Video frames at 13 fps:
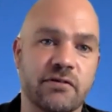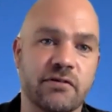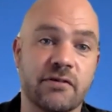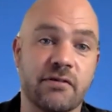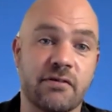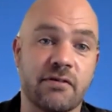
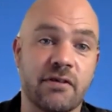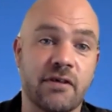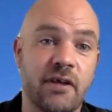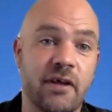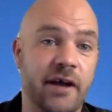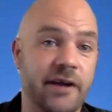such as
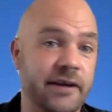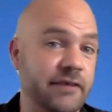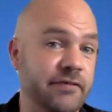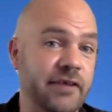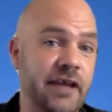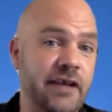
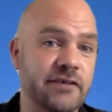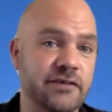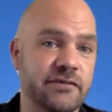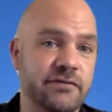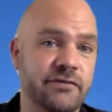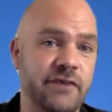
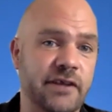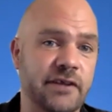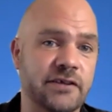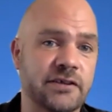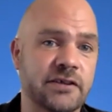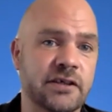identification of fish.